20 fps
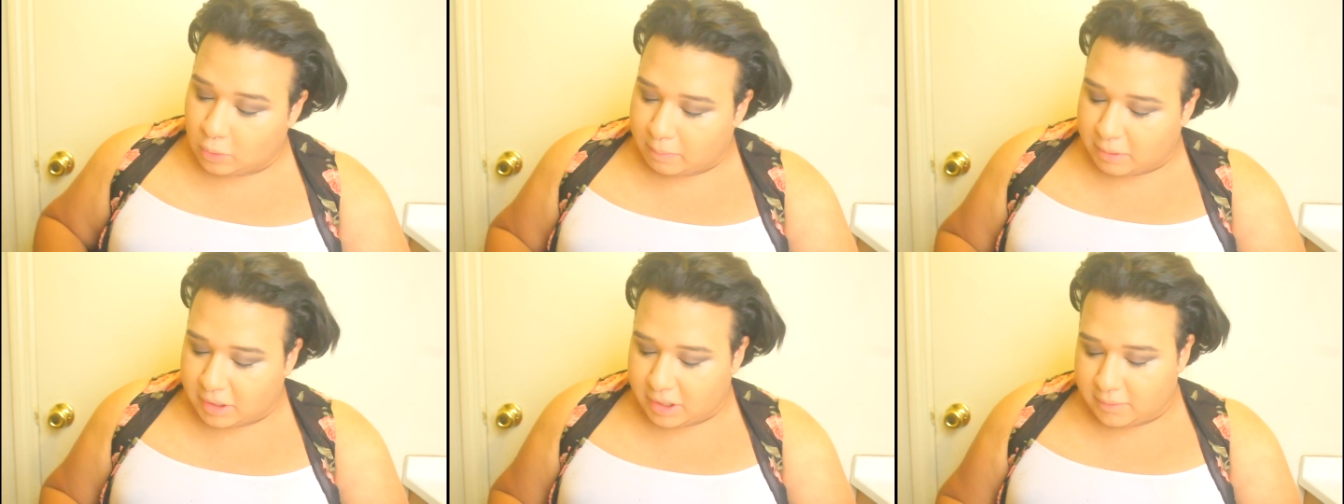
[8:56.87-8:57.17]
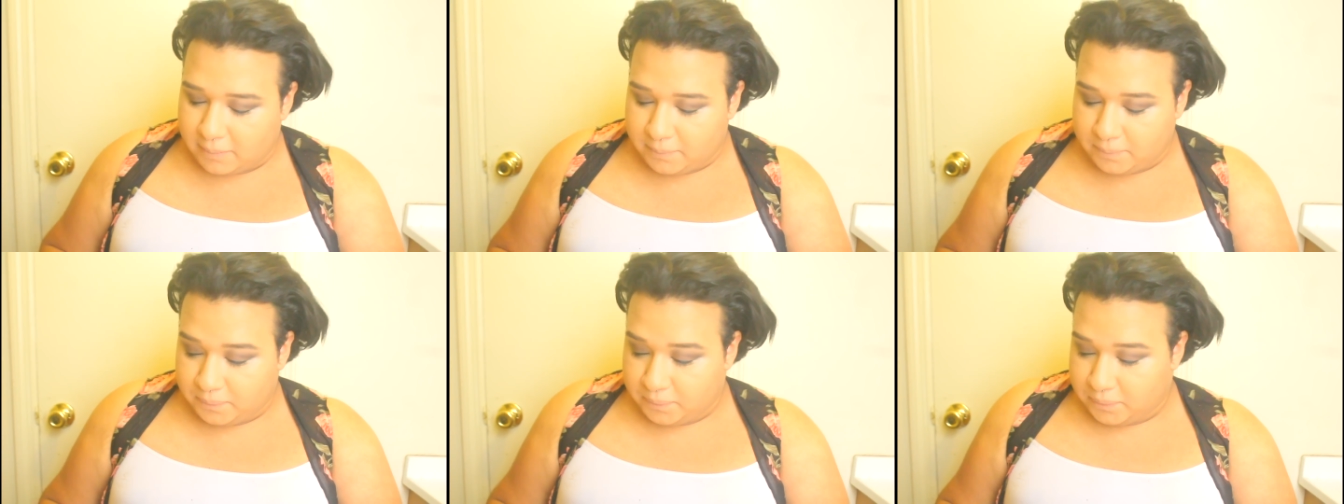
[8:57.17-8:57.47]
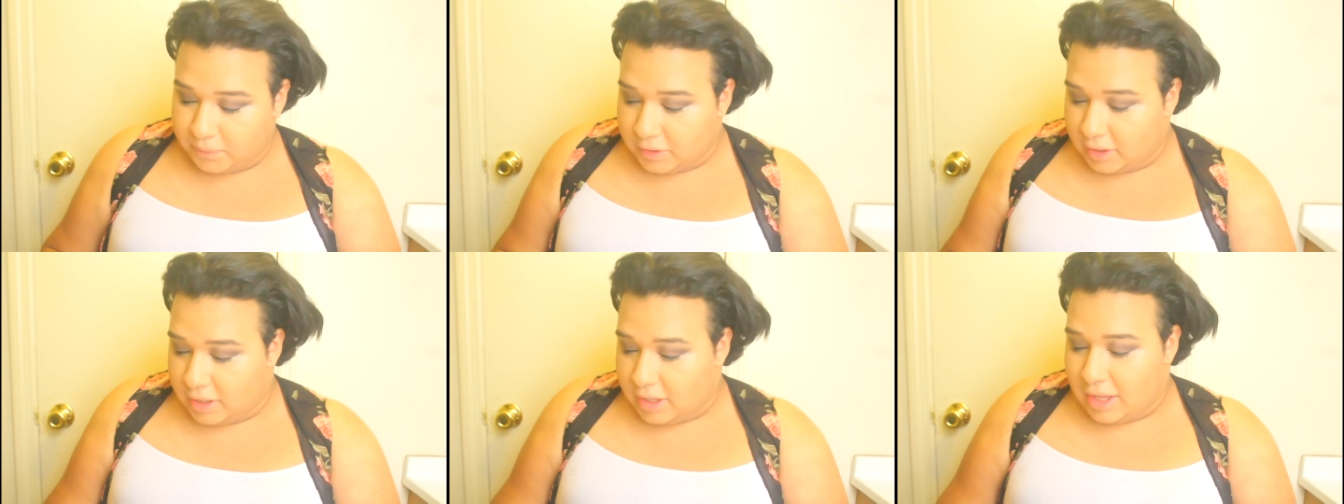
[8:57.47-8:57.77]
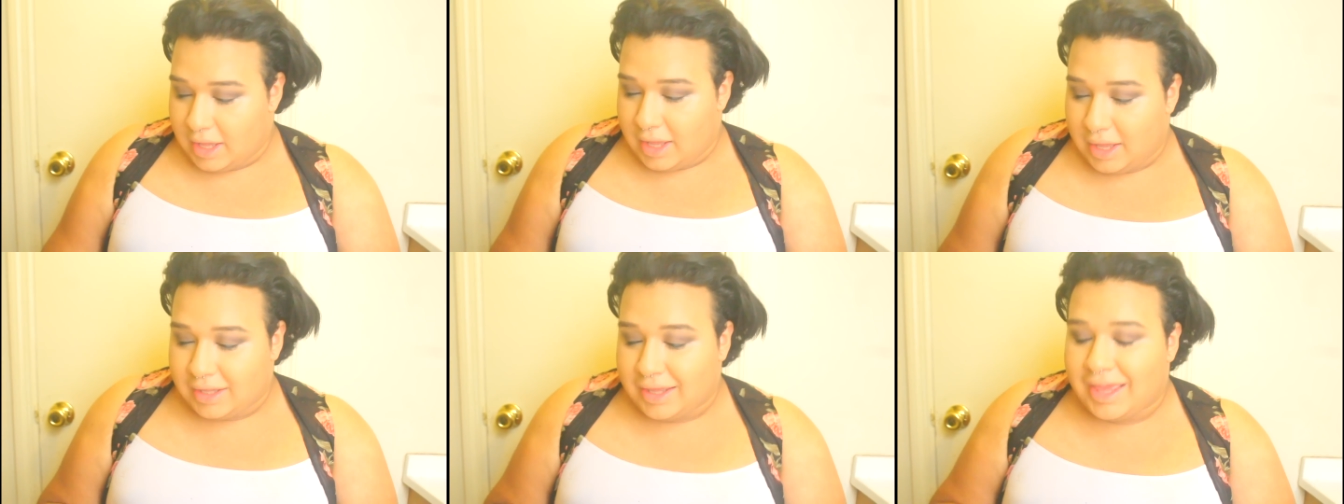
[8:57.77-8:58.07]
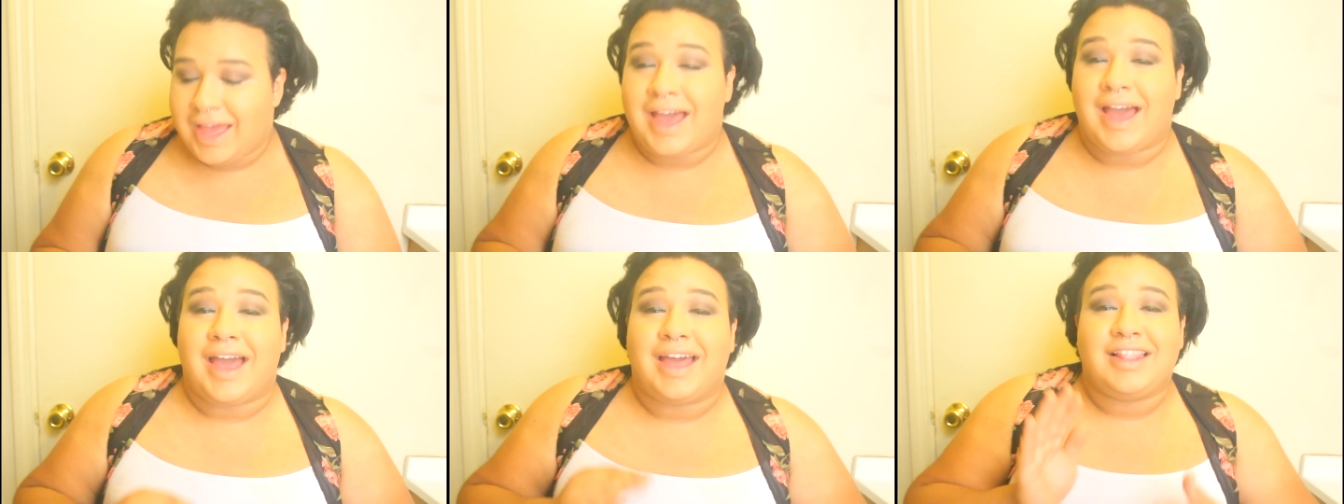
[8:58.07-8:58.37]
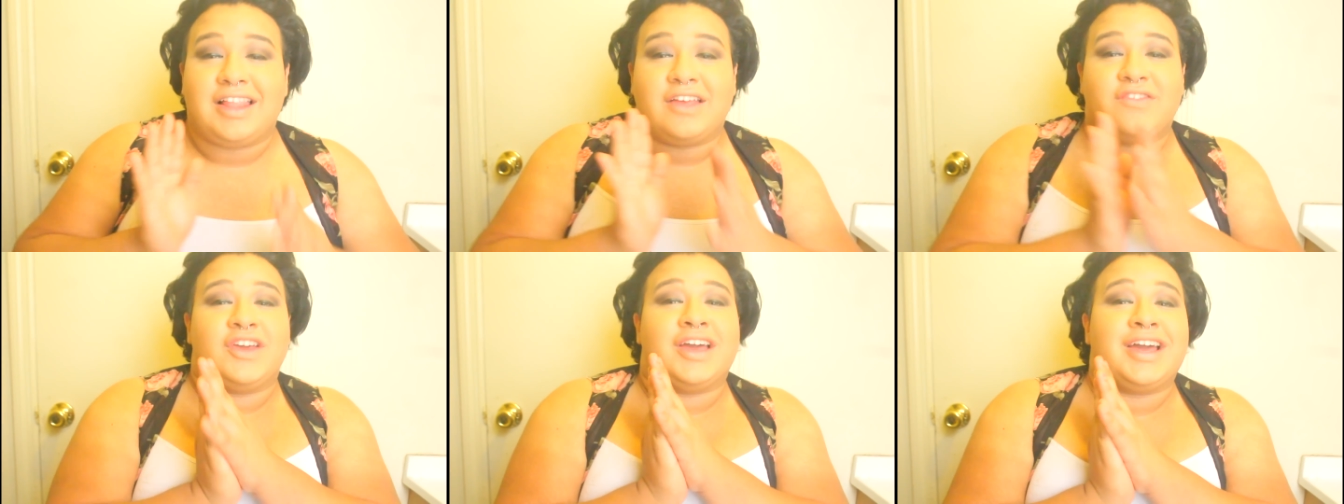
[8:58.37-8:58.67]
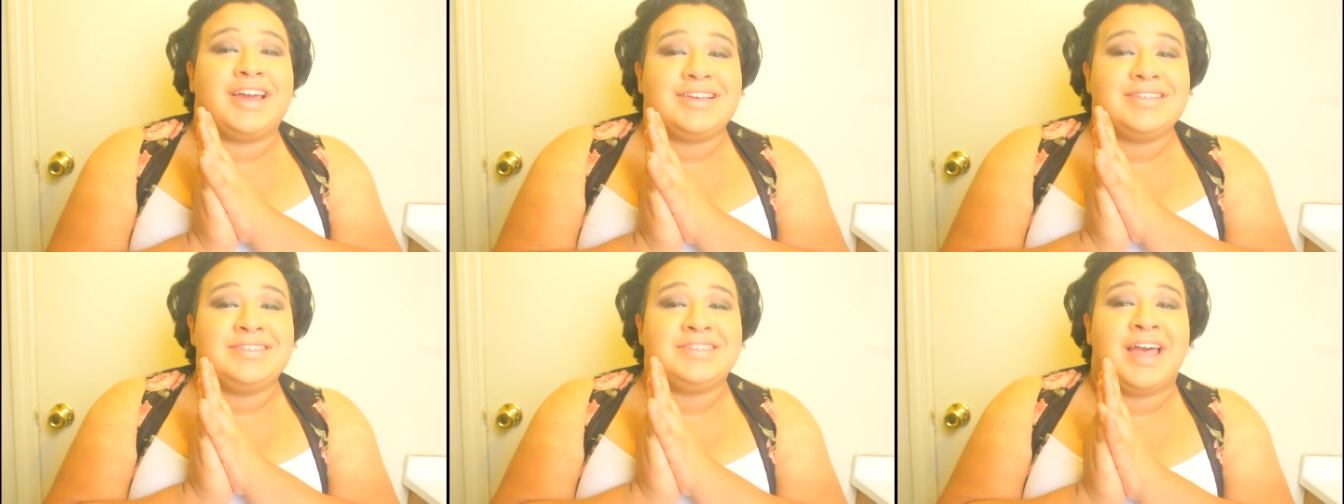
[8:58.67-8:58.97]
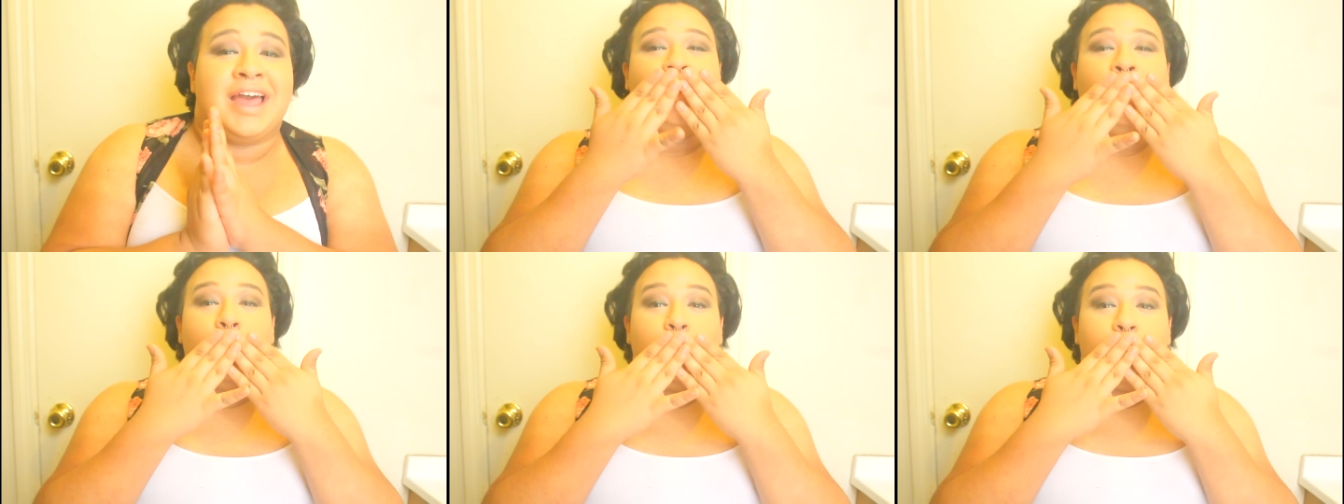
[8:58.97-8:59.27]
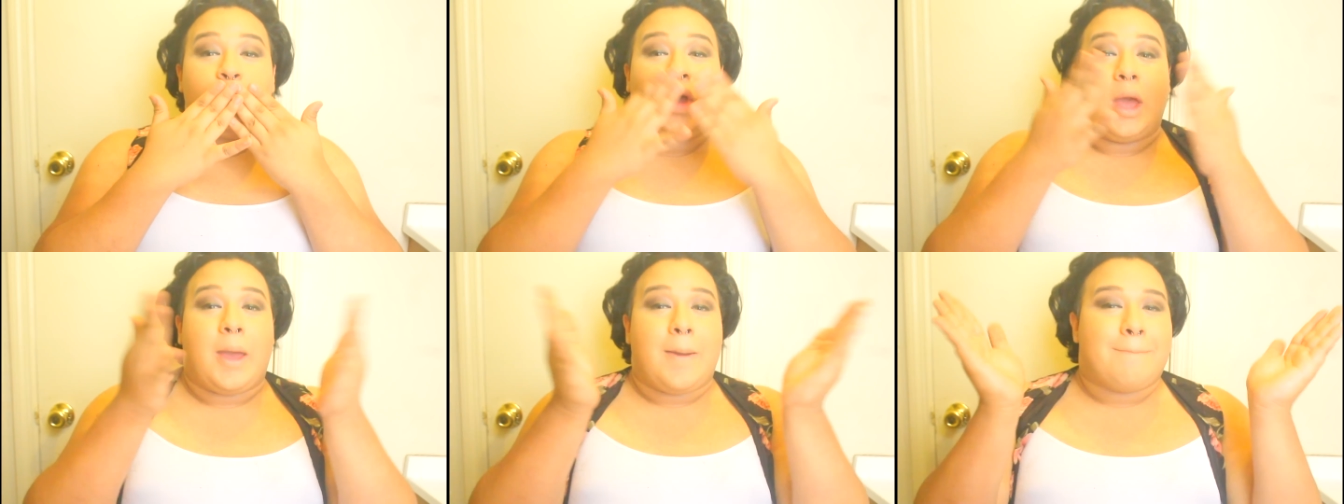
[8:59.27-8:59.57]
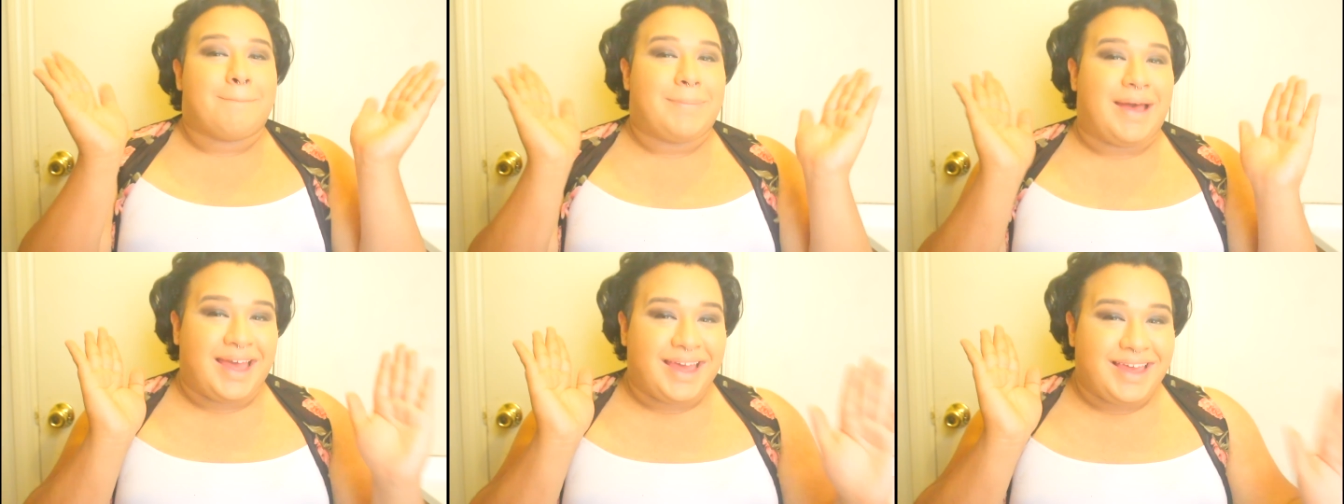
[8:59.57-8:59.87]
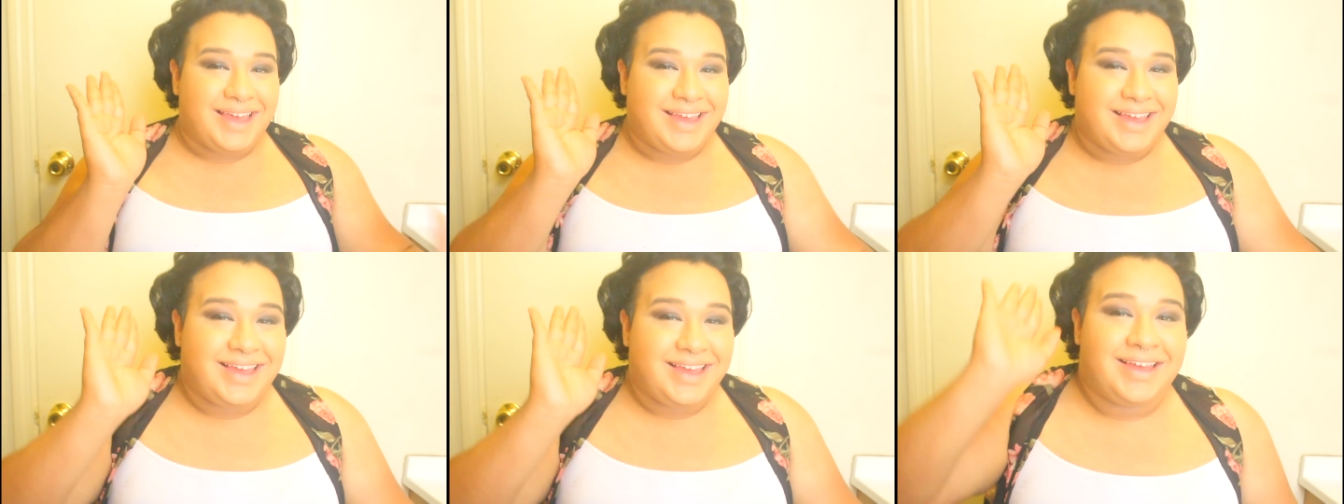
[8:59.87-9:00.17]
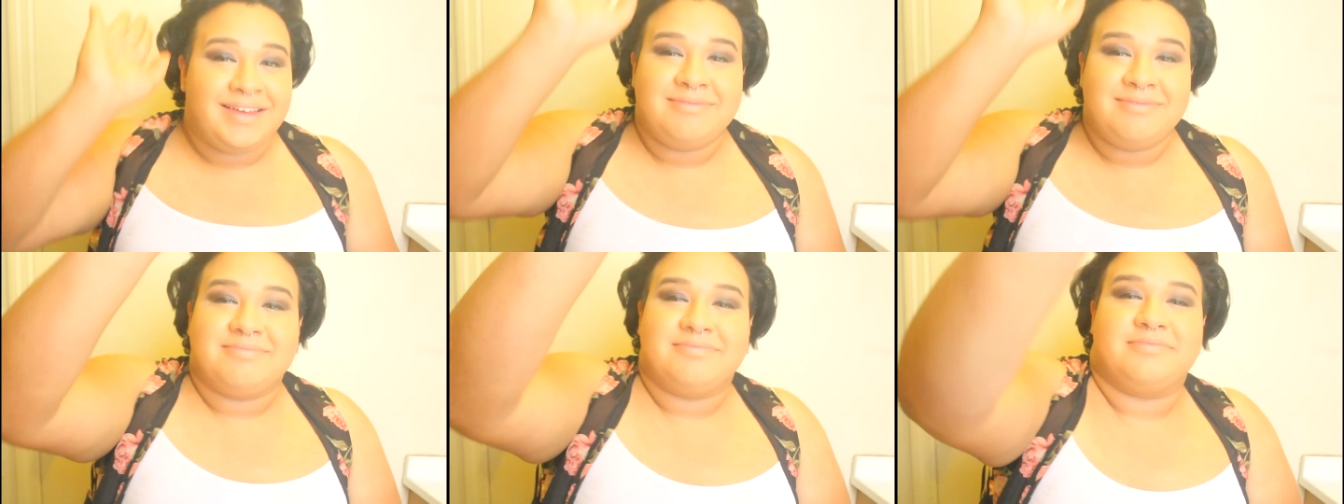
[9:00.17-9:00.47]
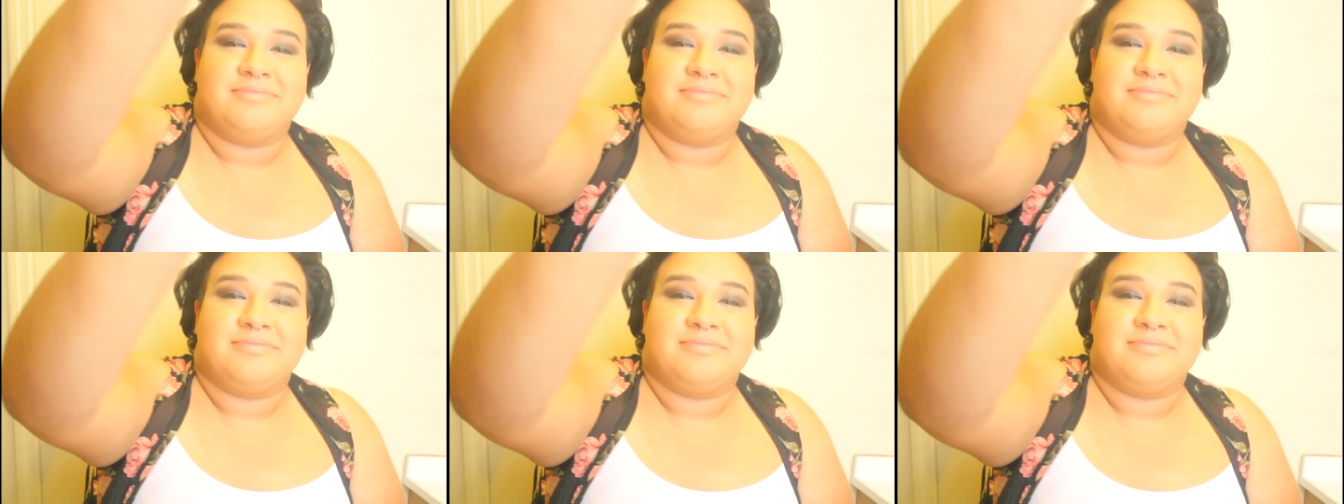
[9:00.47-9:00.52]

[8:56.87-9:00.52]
But, yeah, I love you guys. Bye.